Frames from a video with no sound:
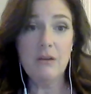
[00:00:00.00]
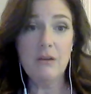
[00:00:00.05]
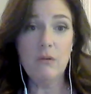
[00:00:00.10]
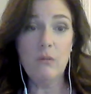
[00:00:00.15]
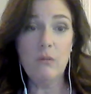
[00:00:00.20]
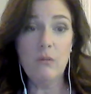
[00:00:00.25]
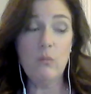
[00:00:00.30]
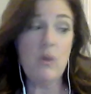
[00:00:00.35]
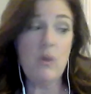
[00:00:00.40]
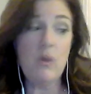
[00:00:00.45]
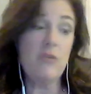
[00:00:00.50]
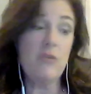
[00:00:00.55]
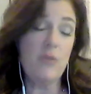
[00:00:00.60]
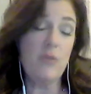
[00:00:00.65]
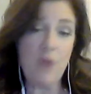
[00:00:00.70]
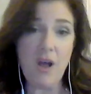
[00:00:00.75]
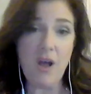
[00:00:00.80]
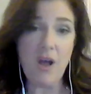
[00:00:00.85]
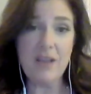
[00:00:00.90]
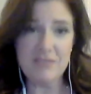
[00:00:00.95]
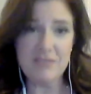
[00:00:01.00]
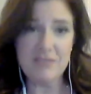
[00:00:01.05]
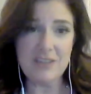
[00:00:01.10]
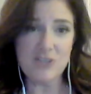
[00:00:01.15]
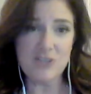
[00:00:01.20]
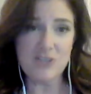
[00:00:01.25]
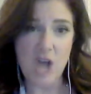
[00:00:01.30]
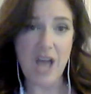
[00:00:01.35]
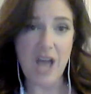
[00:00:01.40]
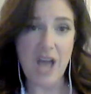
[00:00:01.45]
whether or not
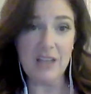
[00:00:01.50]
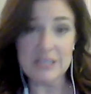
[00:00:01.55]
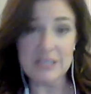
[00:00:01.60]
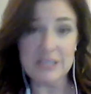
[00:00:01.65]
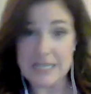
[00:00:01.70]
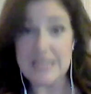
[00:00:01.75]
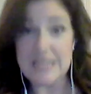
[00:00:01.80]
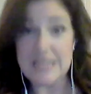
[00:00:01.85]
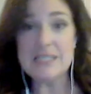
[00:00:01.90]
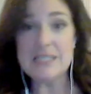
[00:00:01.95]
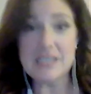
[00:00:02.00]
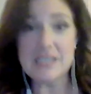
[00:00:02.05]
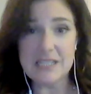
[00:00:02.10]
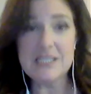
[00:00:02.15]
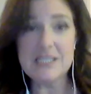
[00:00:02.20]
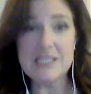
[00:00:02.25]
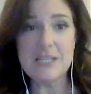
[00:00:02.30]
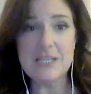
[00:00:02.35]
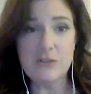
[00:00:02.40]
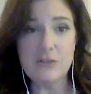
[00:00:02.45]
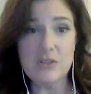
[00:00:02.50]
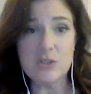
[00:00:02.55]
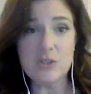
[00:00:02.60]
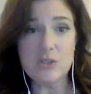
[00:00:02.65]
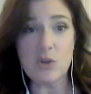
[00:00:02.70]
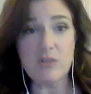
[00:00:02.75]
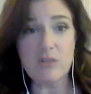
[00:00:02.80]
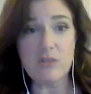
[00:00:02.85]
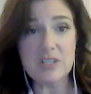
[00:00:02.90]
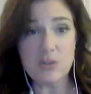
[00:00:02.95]
that child needs to continue the
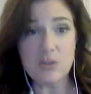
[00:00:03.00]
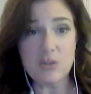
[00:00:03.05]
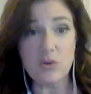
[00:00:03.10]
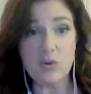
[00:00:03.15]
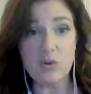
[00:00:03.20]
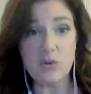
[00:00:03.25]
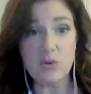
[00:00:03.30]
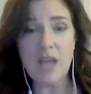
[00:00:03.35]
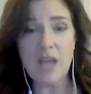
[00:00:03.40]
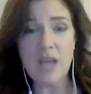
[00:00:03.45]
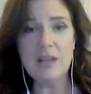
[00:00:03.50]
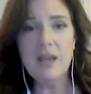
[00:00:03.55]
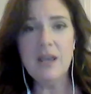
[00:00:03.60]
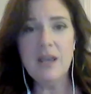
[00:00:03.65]
service or not.